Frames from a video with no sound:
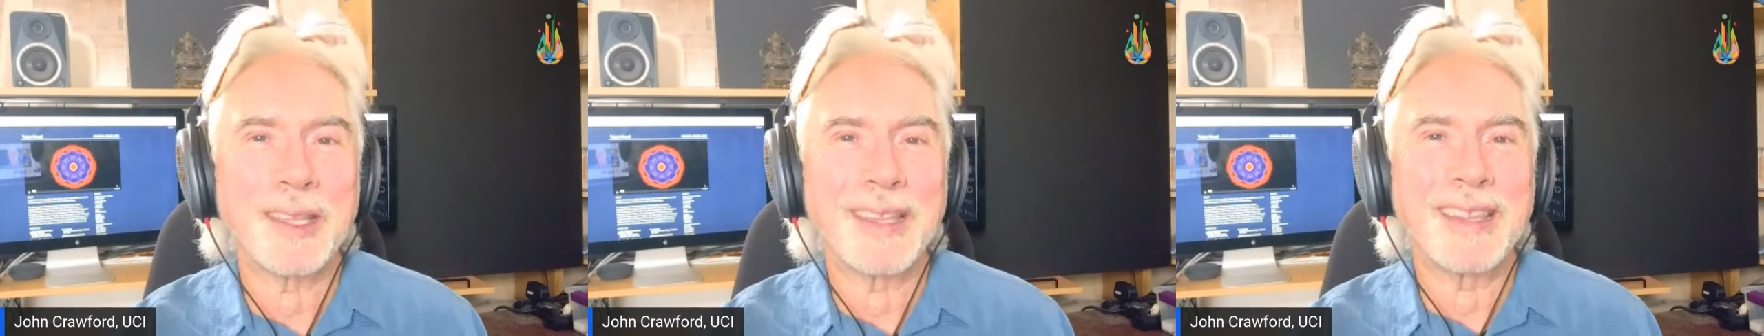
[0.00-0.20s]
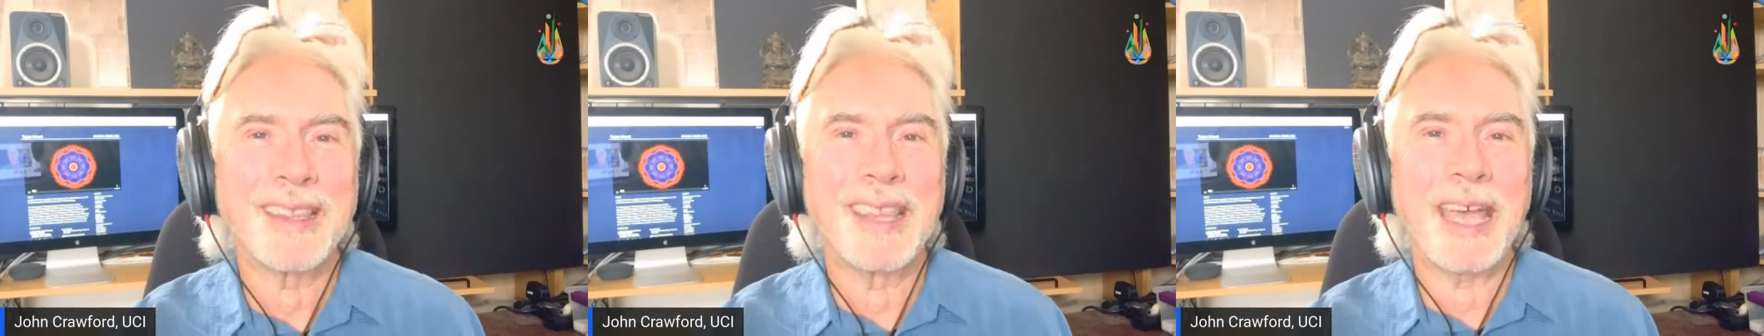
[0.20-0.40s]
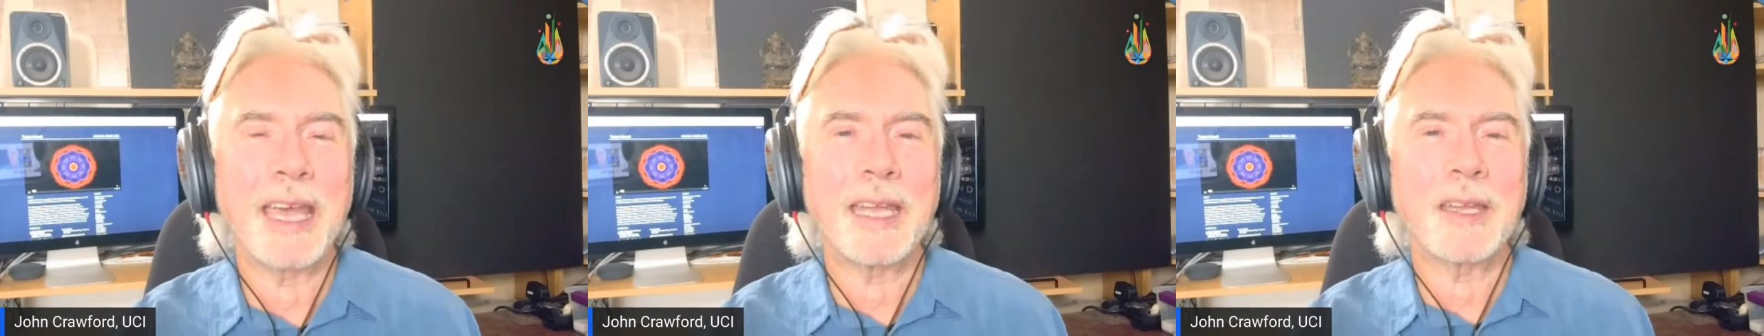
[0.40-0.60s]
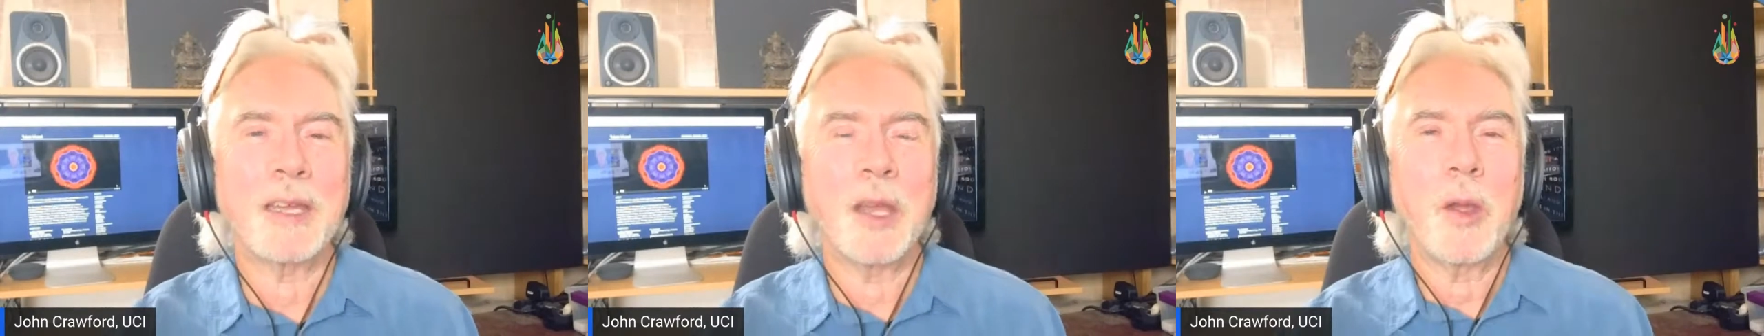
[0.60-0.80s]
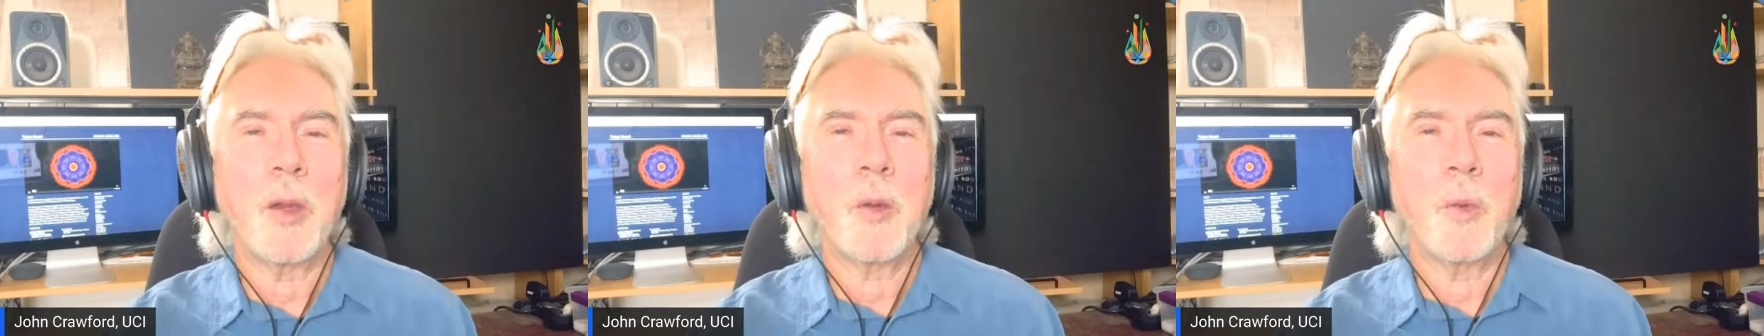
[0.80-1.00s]
that
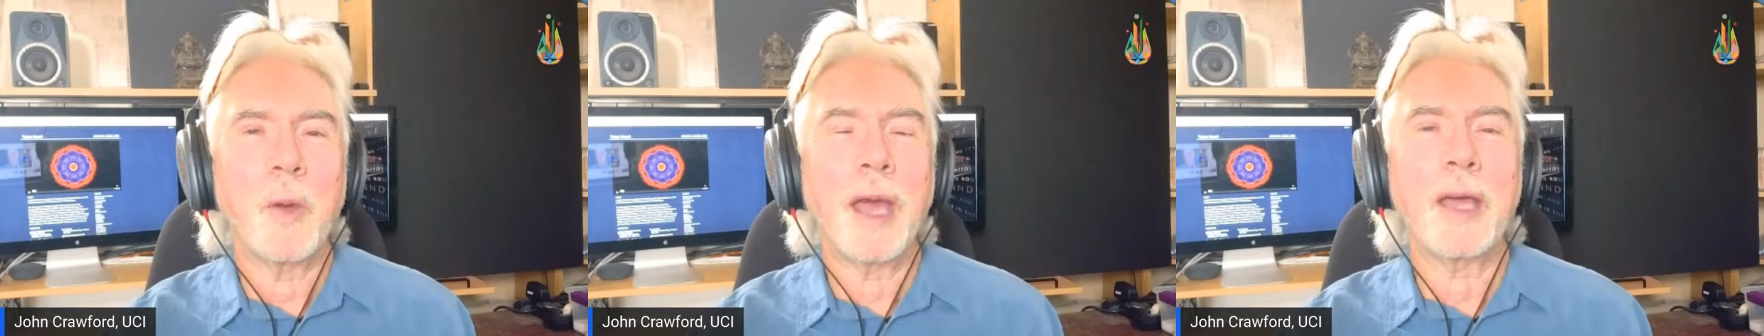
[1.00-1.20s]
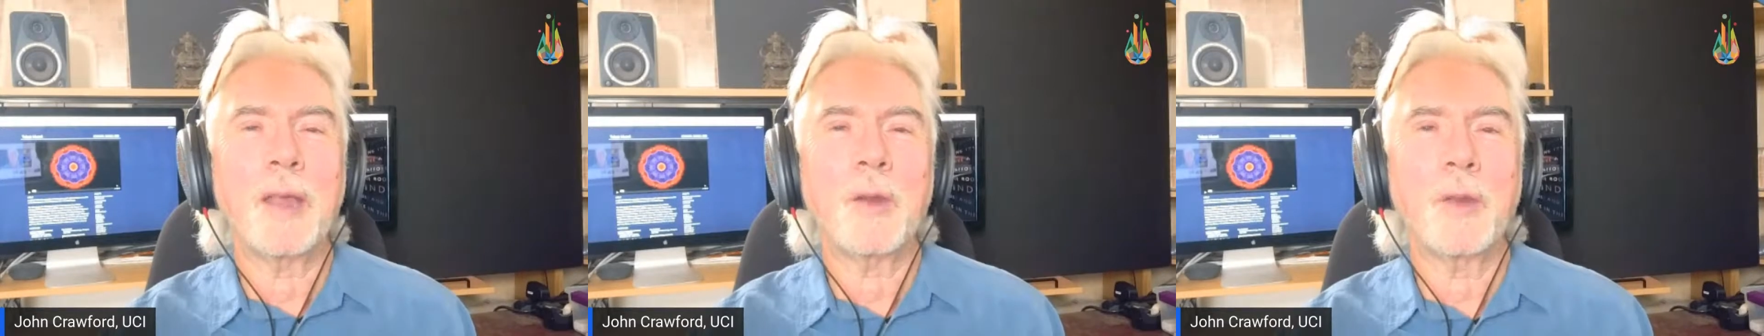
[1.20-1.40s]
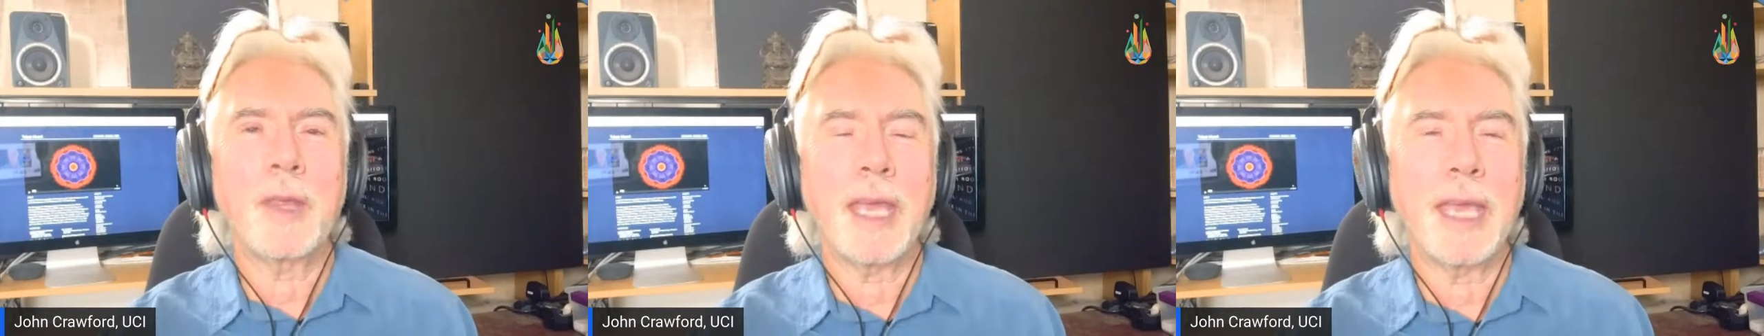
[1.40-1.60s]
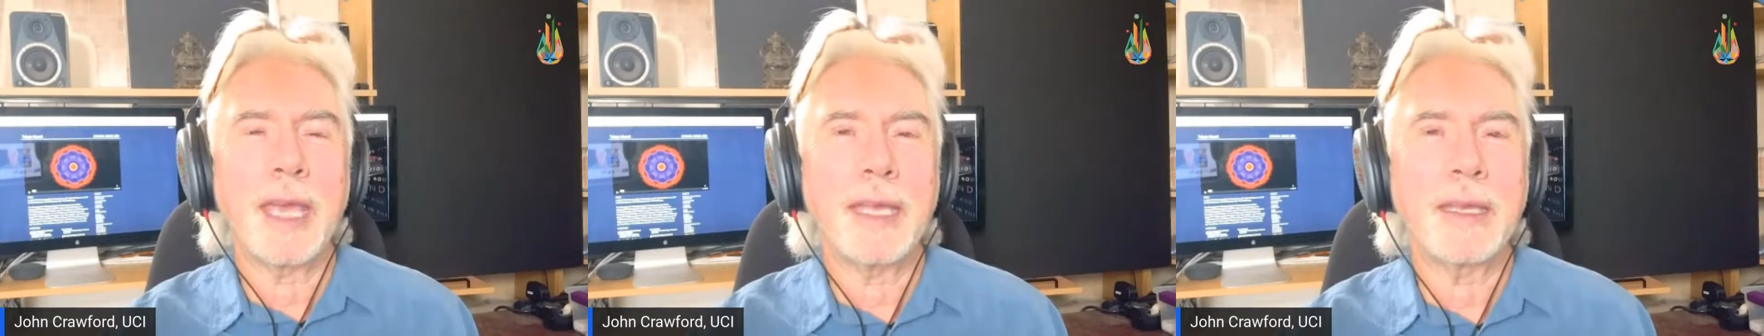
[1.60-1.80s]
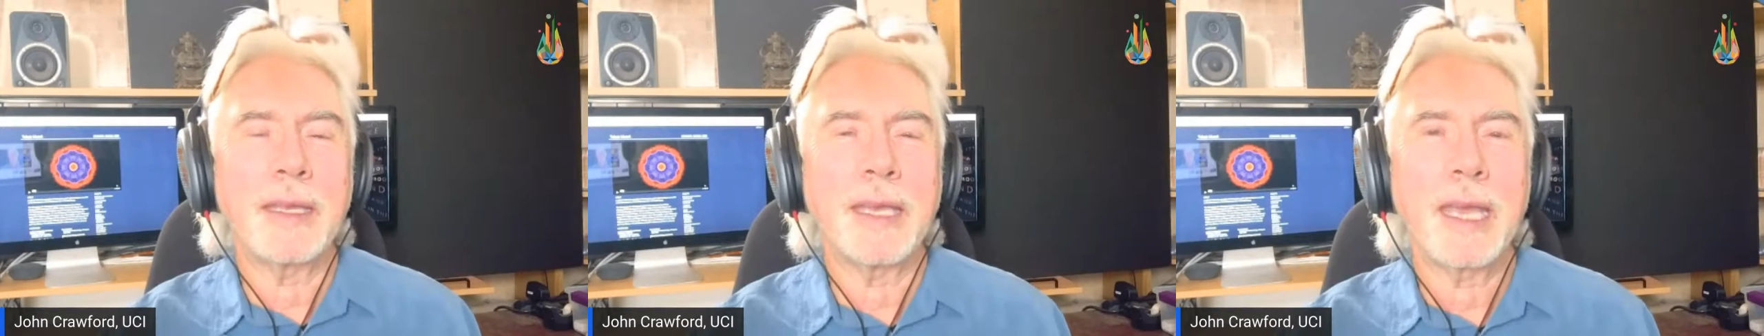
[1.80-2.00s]
rather
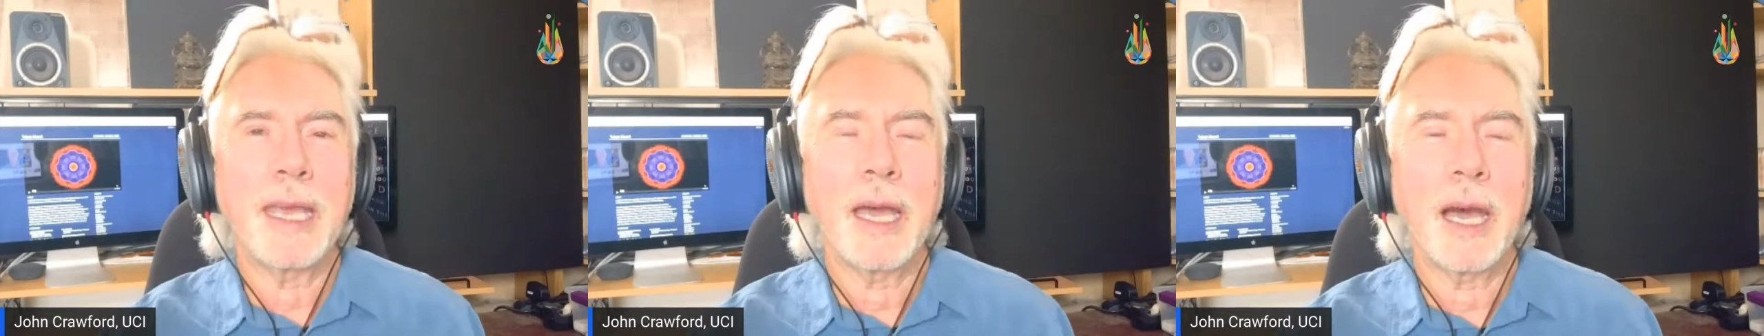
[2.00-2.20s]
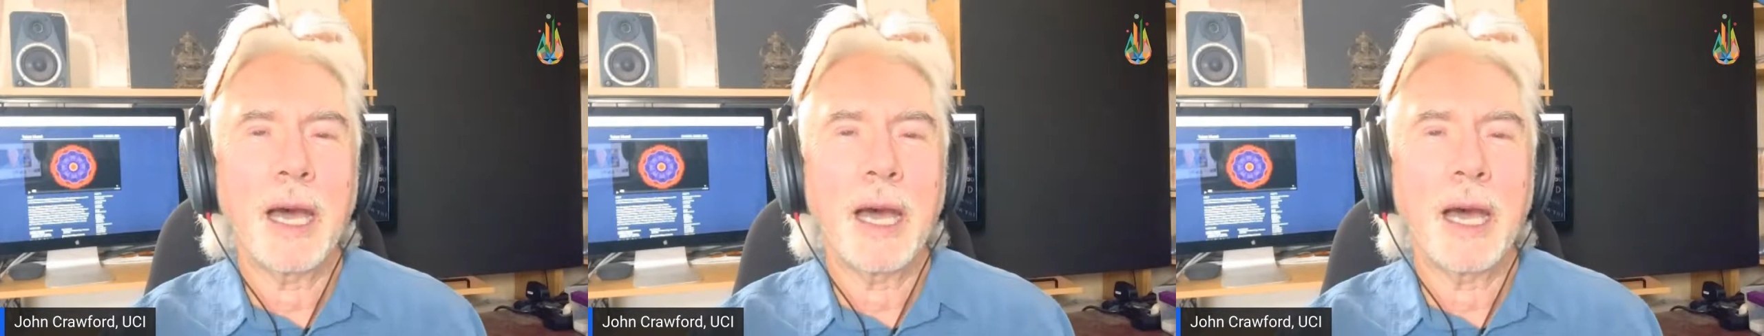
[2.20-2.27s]
than